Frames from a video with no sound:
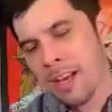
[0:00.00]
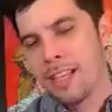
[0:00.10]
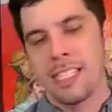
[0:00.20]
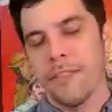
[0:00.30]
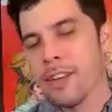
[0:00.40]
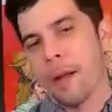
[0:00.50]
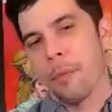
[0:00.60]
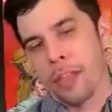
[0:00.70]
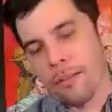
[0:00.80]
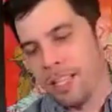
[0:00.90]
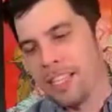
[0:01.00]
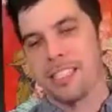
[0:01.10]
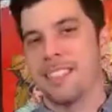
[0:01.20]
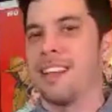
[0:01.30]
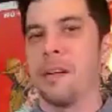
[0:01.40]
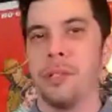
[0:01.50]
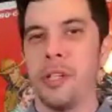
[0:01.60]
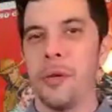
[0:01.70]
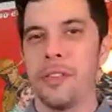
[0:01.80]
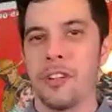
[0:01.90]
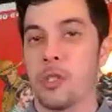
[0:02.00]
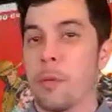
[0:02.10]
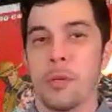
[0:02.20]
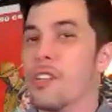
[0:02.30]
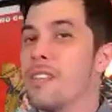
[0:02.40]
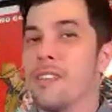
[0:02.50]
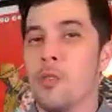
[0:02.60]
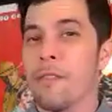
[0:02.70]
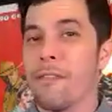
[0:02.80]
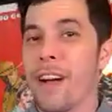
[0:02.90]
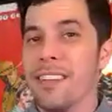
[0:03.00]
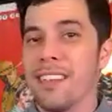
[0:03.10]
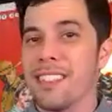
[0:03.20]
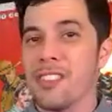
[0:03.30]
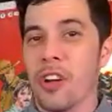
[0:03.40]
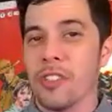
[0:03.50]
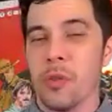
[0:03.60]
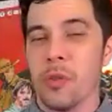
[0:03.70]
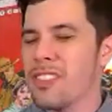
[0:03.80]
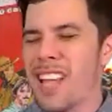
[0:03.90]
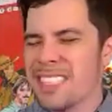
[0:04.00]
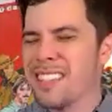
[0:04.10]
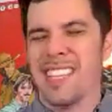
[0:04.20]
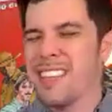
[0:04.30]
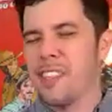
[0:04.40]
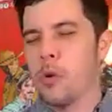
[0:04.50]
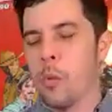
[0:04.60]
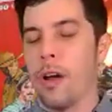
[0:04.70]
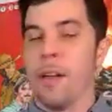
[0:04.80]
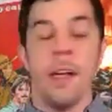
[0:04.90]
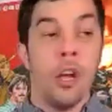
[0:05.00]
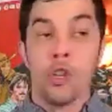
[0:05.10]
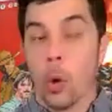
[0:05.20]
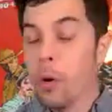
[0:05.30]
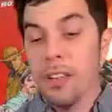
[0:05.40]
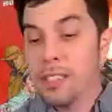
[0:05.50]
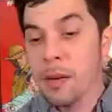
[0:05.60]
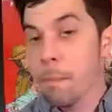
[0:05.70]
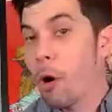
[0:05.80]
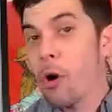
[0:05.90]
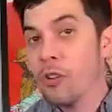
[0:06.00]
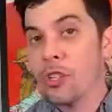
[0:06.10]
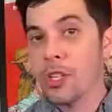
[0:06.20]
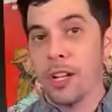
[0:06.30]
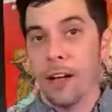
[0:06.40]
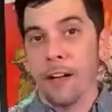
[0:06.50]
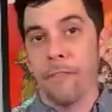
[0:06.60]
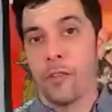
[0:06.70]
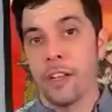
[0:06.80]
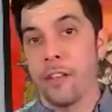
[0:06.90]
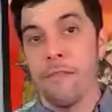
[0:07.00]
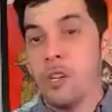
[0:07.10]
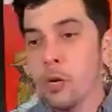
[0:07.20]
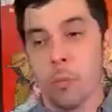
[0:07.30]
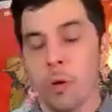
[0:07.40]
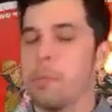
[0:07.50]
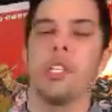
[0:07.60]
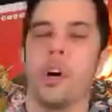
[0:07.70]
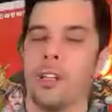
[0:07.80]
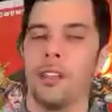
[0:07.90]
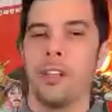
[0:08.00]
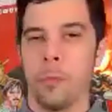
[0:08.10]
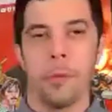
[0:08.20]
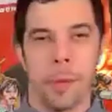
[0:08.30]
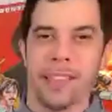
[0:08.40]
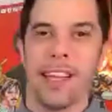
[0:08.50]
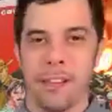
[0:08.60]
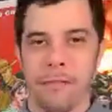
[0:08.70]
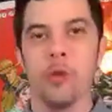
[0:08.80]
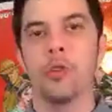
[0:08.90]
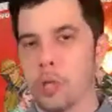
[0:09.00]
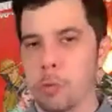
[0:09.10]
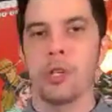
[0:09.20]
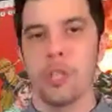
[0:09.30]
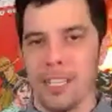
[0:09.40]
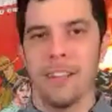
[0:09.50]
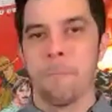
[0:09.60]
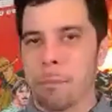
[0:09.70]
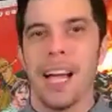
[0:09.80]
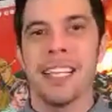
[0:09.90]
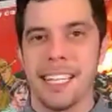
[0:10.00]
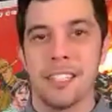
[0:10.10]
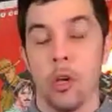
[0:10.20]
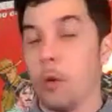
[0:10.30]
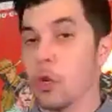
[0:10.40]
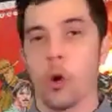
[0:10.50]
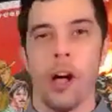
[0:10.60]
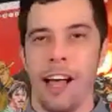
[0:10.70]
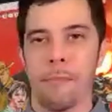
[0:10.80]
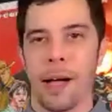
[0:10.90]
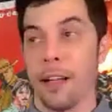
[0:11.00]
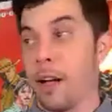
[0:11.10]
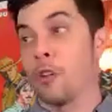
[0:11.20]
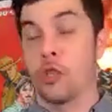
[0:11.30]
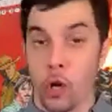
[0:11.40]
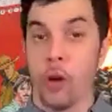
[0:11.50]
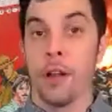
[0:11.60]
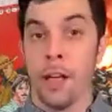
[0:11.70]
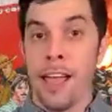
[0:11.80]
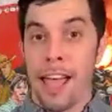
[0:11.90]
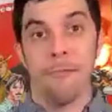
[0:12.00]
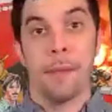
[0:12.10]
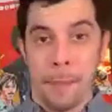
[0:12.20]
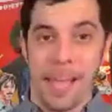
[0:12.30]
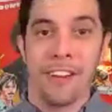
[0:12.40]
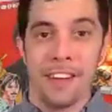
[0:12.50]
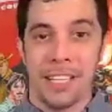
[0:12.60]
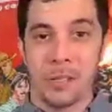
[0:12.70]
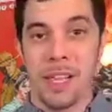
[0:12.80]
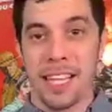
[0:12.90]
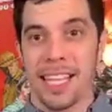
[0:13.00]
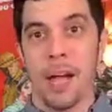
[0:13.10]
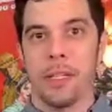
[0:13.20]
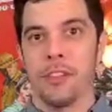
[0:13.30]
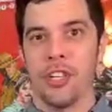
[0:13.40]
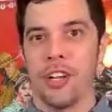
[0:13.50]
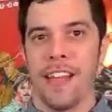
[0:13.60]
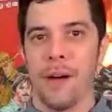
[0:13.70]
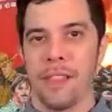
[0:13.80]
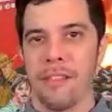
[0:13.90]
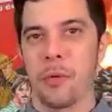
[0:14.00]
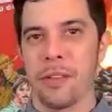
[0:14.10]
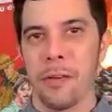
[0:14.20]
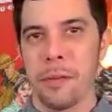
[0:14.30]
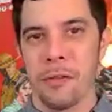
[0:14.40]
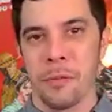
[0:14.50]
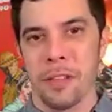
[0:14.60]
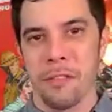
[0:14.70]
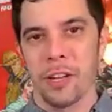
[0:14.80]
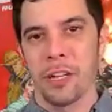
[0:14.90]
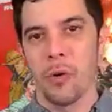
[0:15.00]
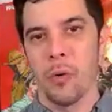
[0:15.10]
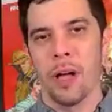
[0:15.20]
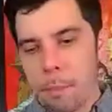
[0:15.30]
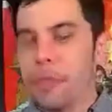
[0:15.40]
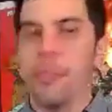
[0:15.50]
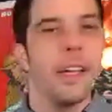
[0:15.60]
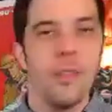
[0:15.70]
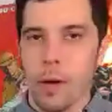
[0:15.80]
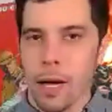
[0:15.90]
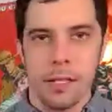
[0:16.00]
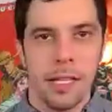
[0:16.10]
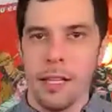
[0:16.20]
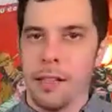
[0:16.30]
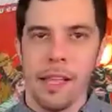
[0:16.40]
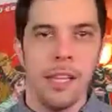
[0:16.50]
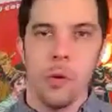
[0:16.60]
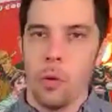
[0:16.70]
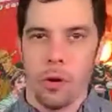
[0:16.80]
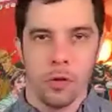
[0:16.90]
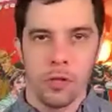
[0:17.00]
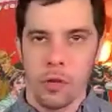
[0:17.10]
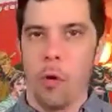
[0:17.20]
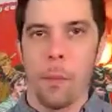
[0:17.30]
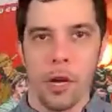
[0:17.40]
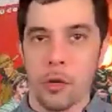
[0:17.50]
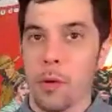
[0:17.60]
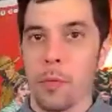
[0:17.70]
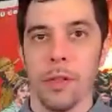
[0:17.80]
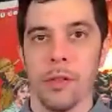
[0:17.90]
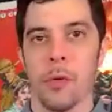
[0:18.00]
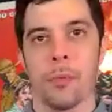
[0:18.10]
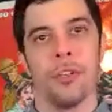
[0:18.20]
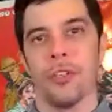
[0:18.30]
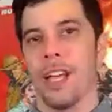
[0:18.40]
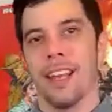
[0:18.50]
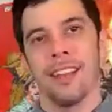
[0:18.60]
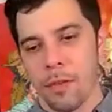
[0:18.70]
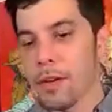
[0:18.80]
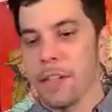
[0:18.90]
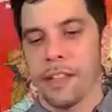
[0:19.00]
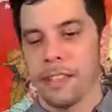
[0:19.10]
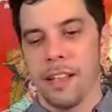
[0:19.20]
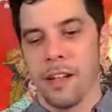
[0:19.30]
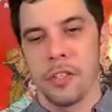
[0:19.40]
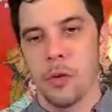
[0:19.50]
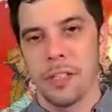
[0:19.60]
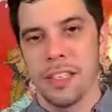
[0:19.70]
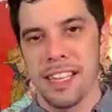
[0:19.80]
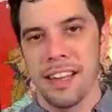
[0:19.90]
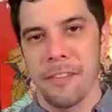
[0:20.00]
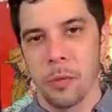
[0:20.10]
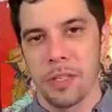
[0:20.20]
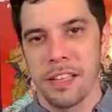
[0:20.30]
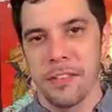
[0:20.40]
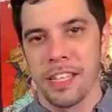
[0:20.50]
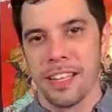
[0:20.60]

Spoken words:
Steve and I both have links below in the description. You find us and talk to us and ask us anything you want. Join us in March for the convention. We're going to be talking a little bit about that in the future, especially as it gets closer. I should have my banner next week, and I can't wait to share that with everyone. That'll be really freaking cool. But thank you guys. Thank you all so much. We really do appreciate it. You have anything else you wanted to say to everyone, Steven?